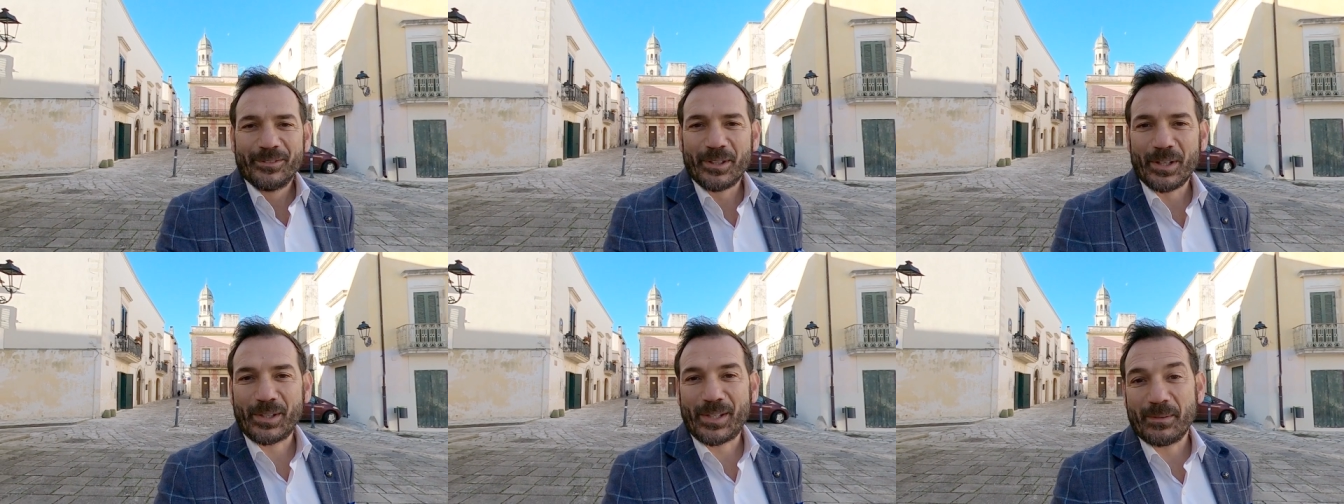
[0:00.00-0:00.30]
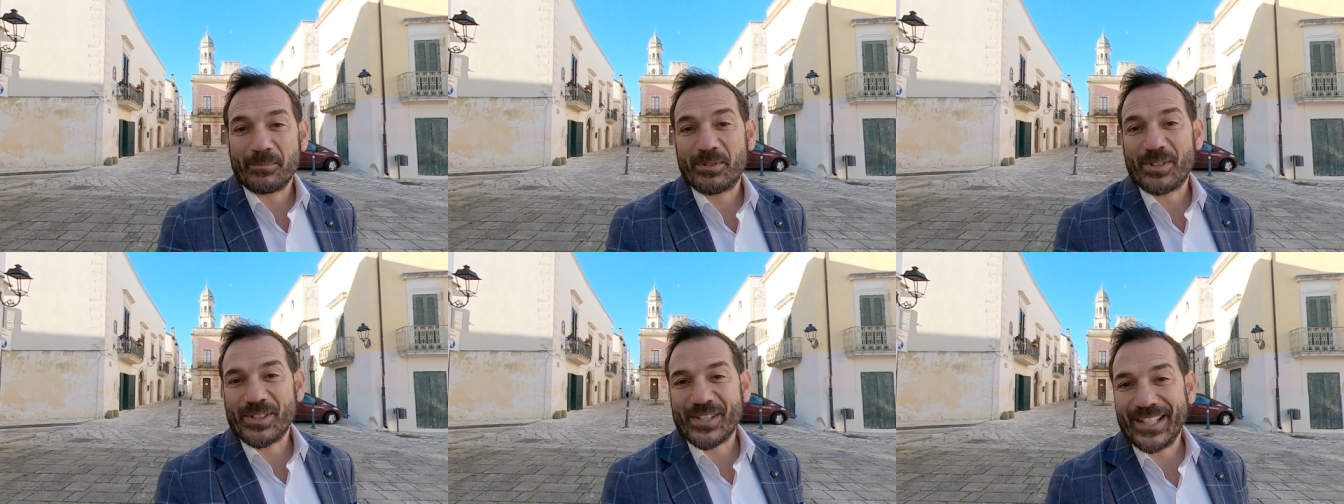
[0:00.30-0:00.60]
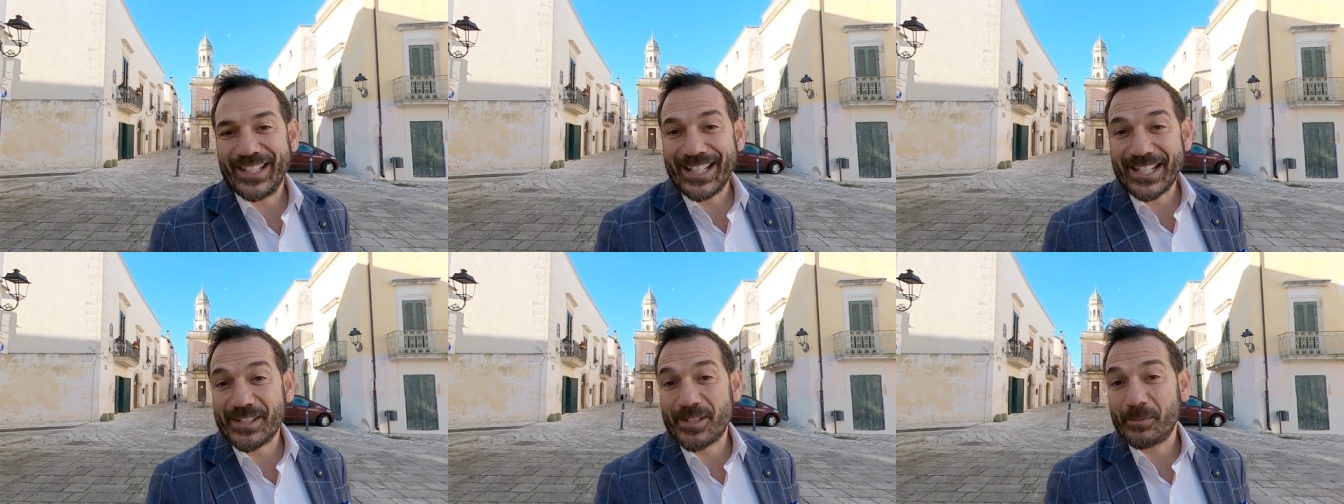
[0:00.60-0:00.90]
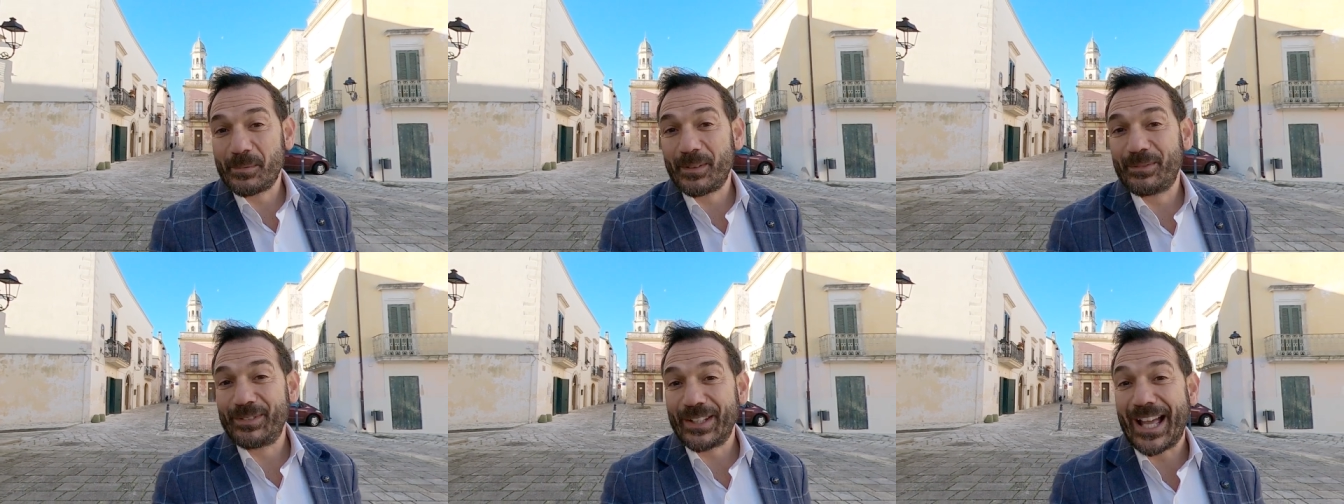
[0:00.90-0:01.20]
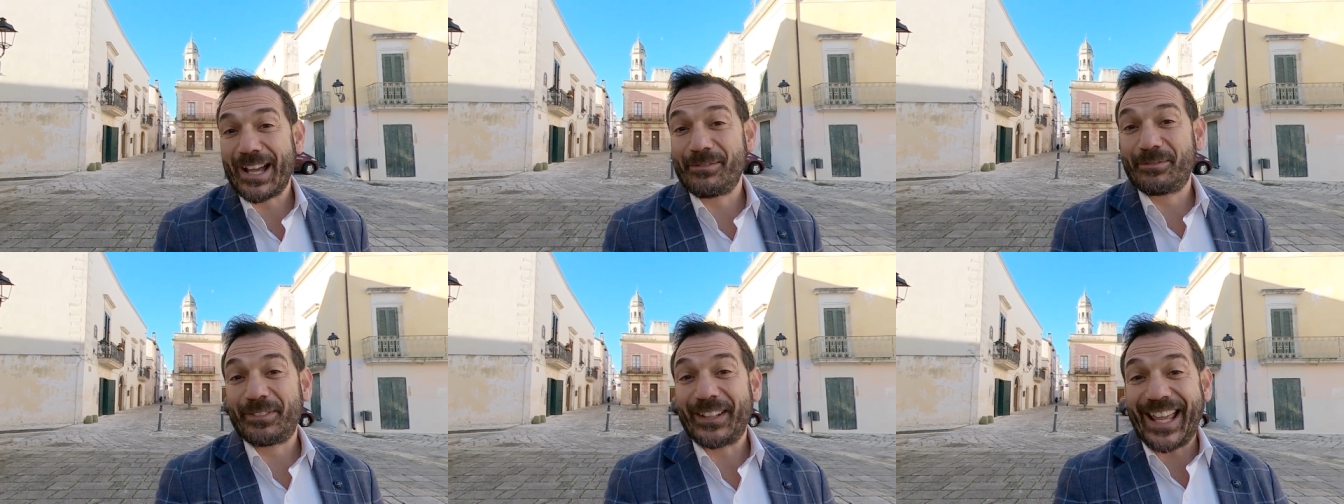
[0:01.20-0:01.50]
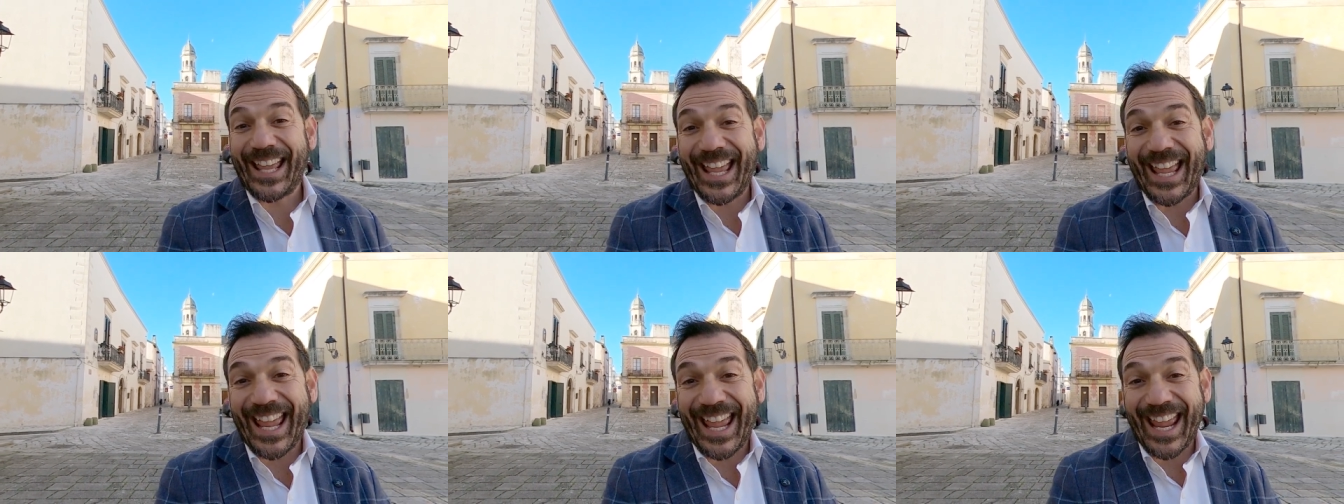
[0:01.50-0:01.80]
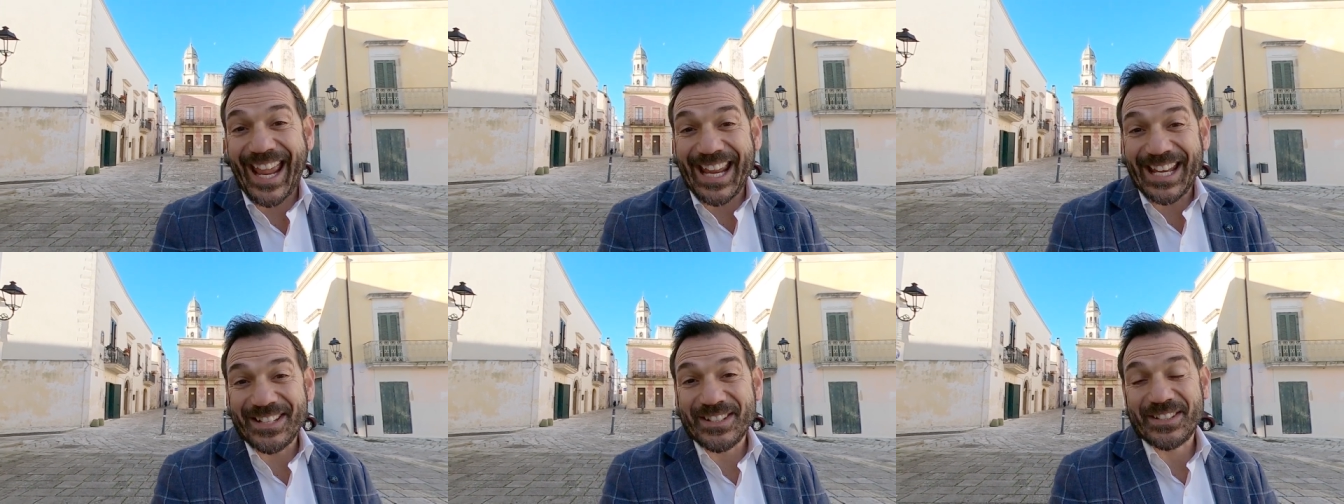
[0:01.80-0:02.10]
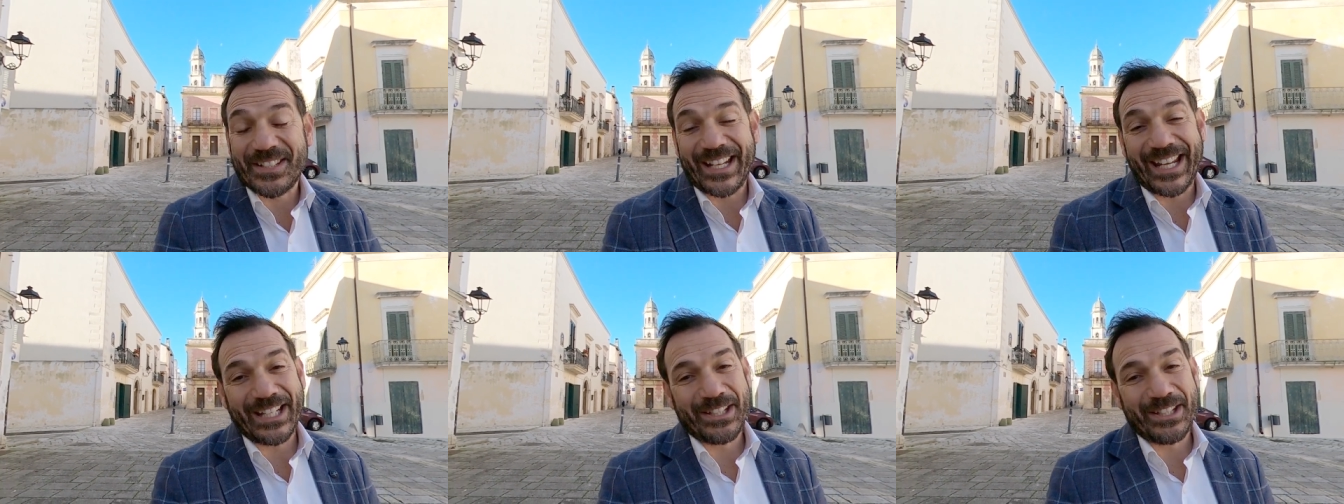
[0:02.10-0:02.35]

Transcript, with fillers: Welcome to Salento with Love and